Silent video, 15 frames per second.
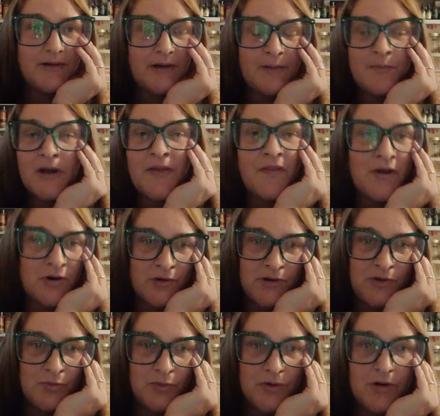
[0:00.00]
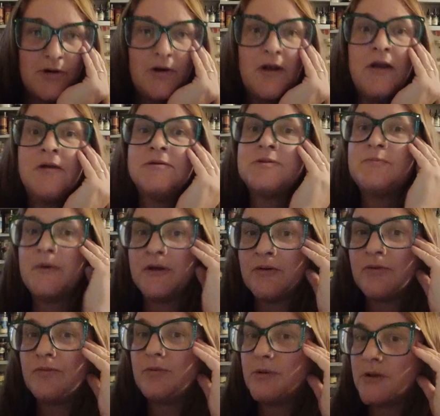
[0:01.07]
not there anymore, and it's been
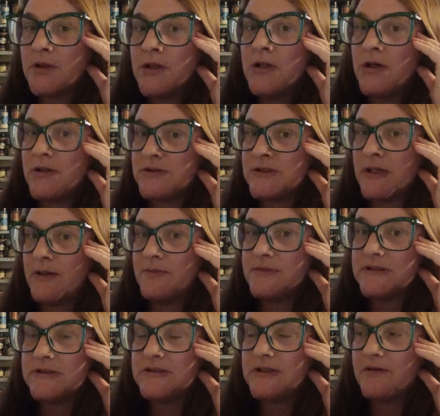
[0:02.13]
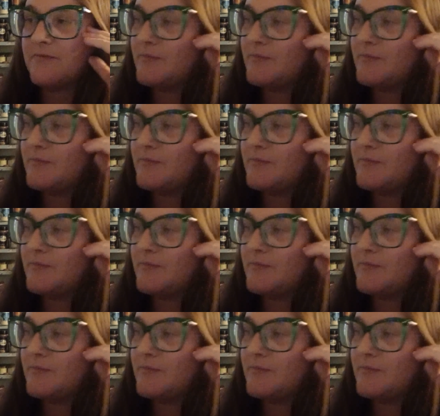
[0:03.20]
a really long time since I've